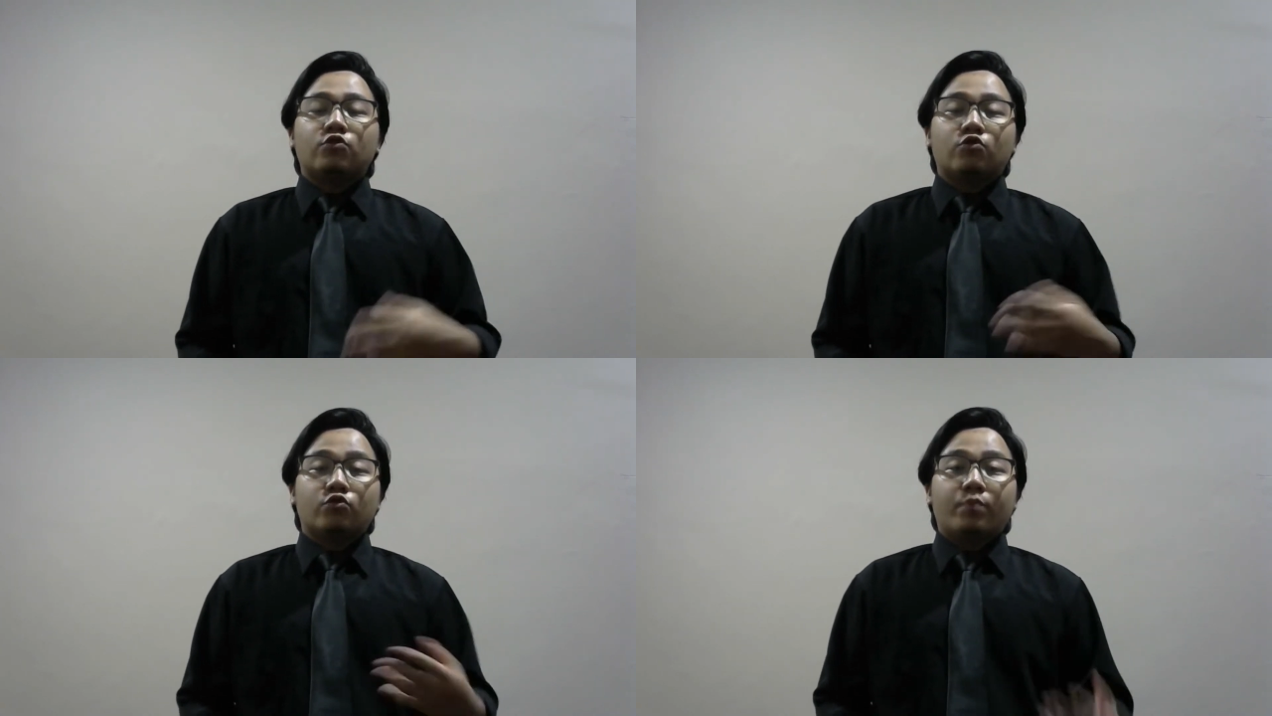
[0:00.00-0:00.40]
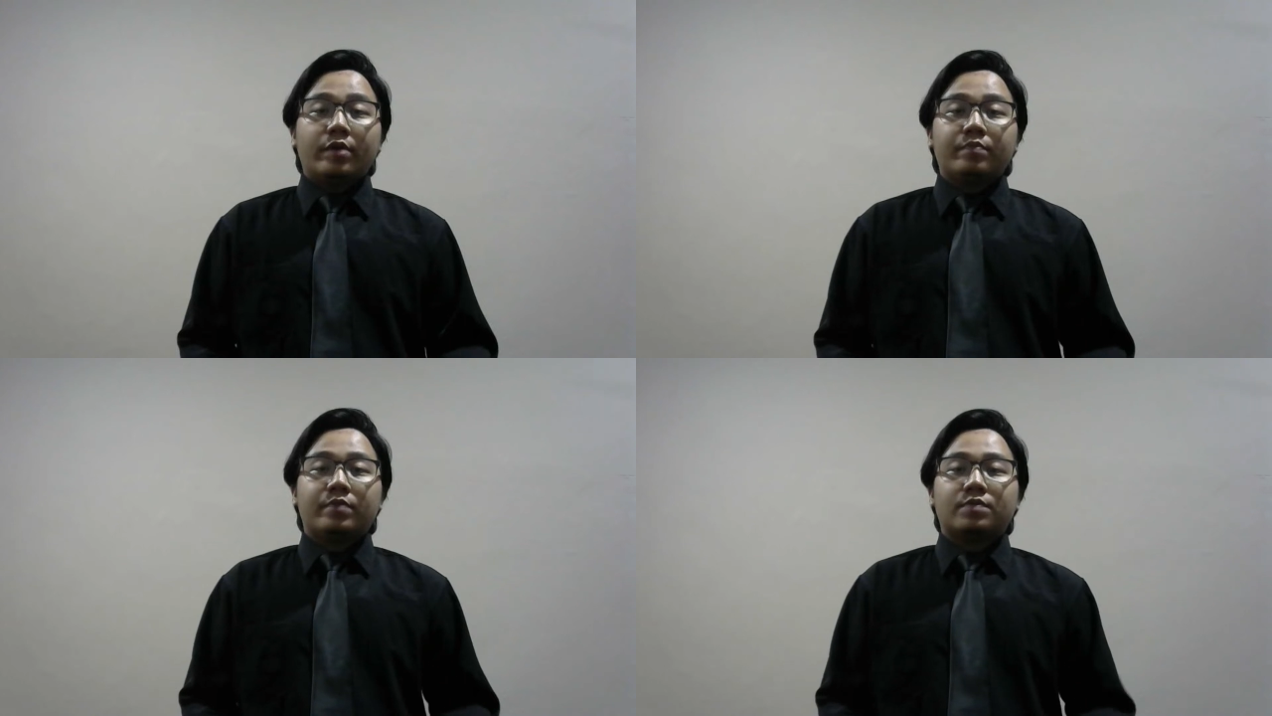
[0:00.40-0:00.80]

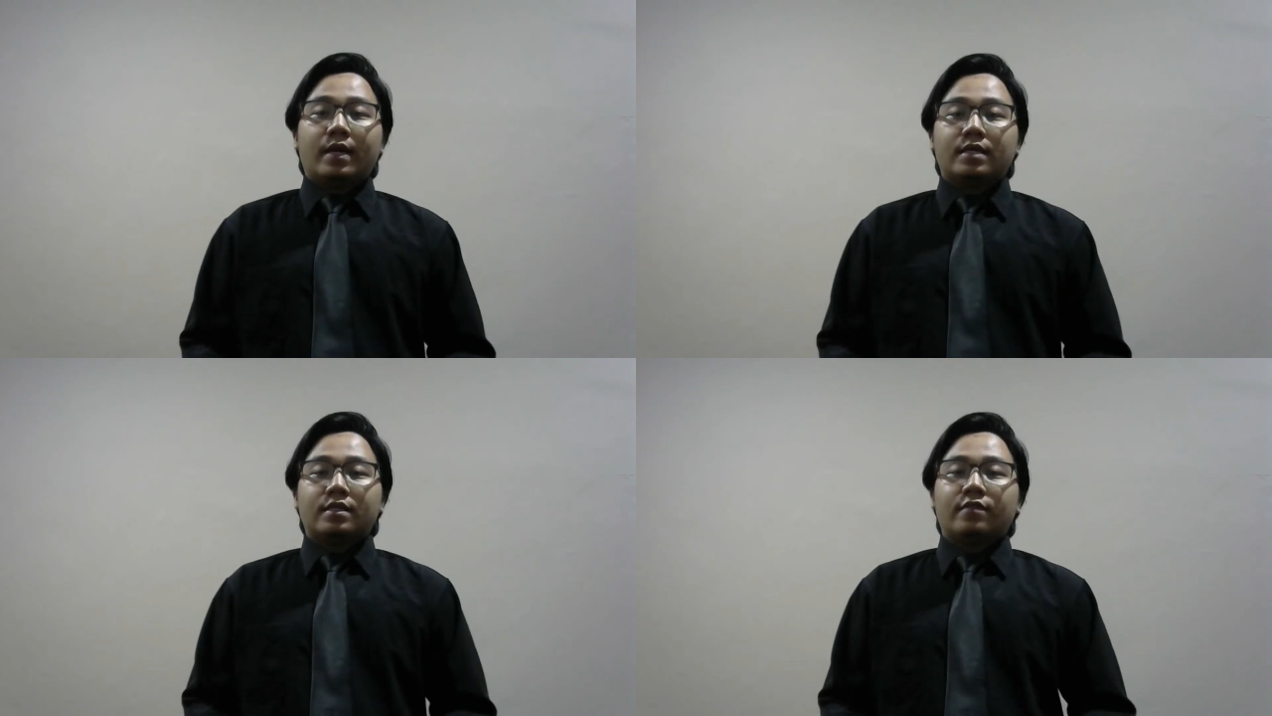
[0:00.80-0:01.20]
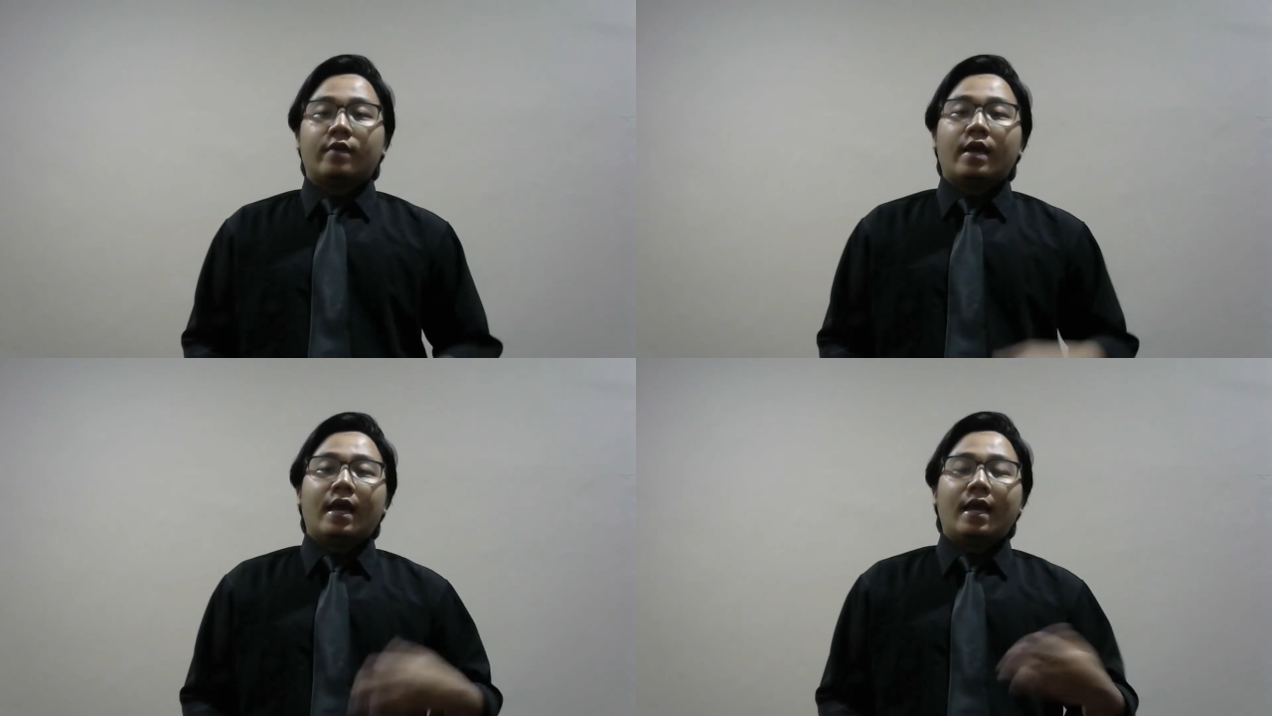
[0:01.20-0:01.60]
2-point perspective,
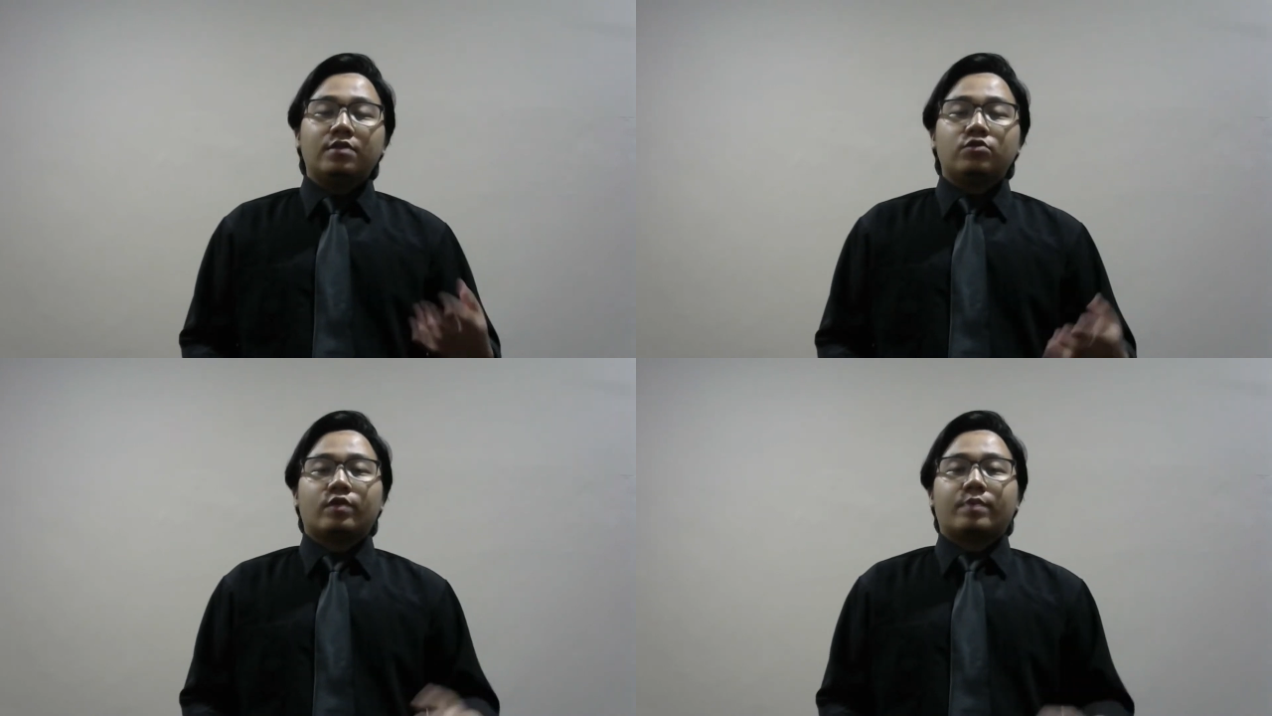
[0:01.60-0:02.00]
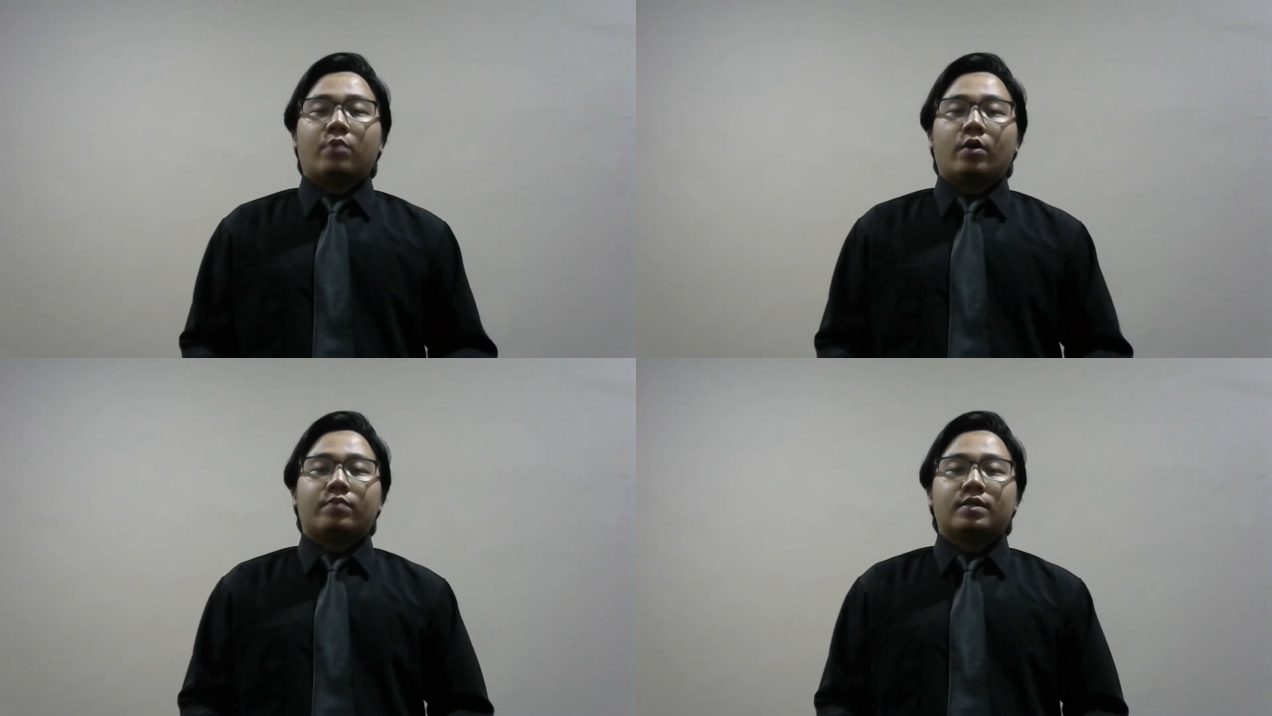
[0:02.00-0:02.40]
and
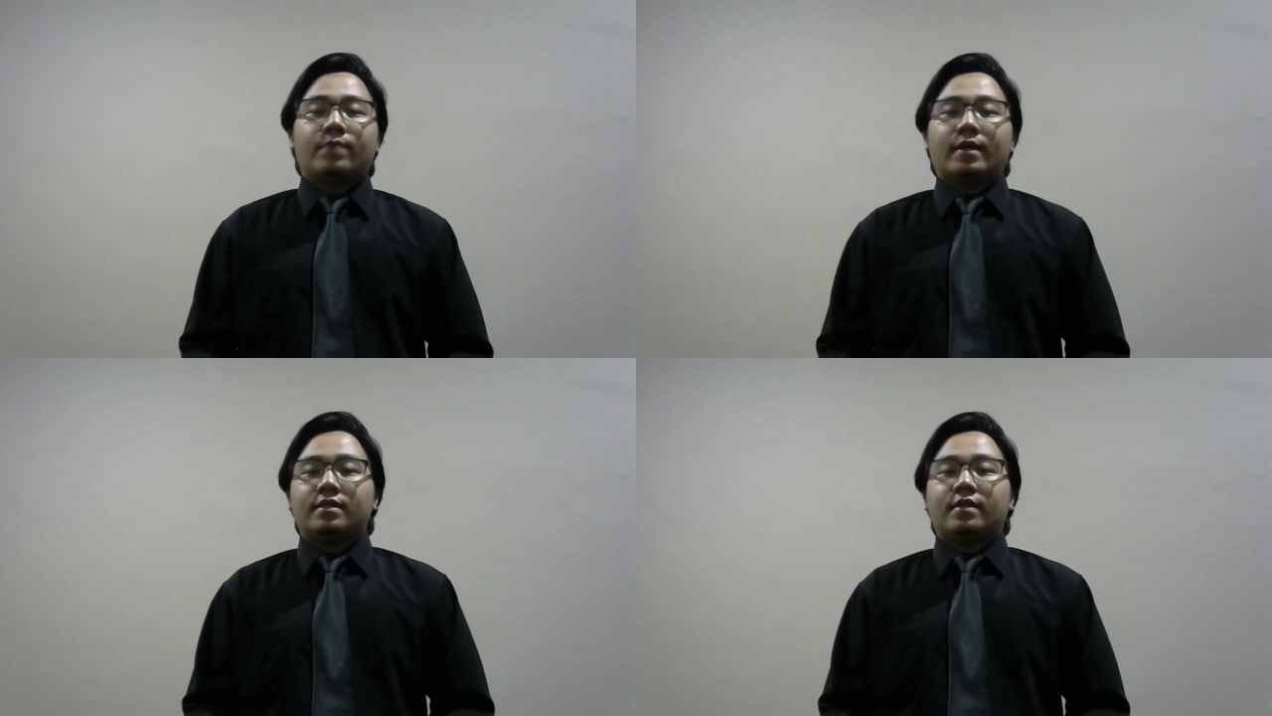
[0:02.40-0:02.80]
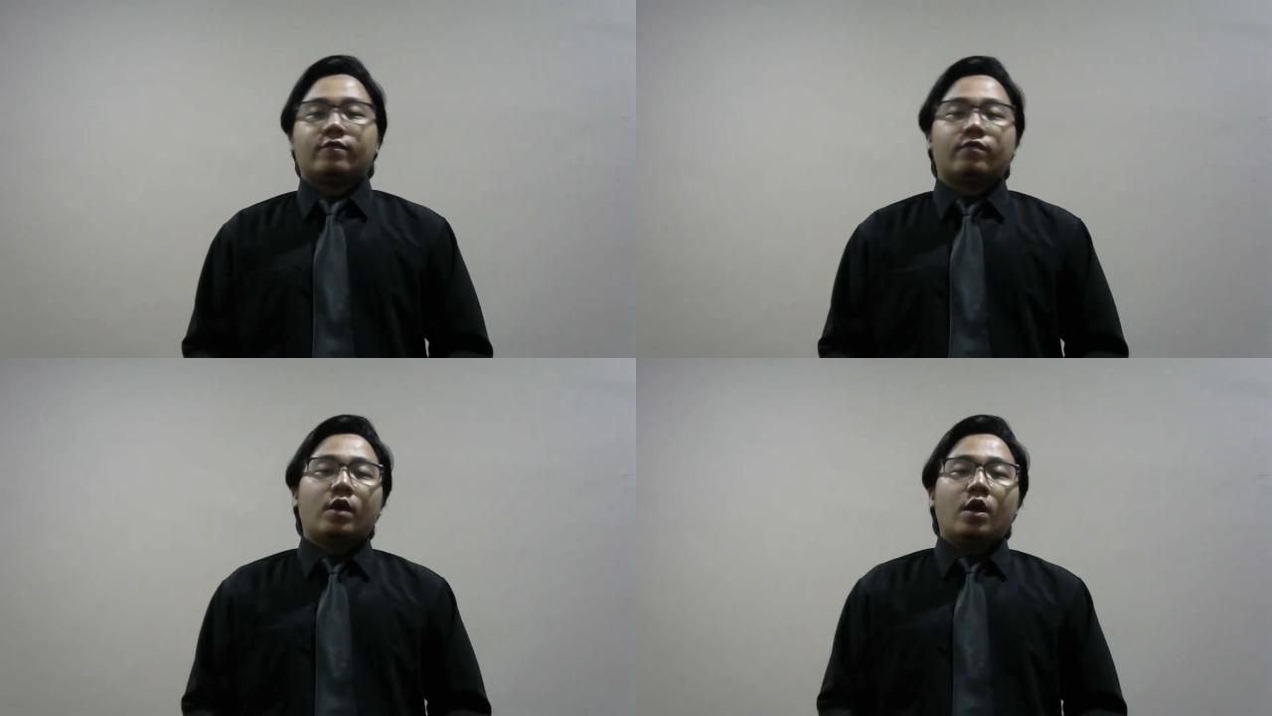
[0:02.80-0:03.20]
3-point perspective.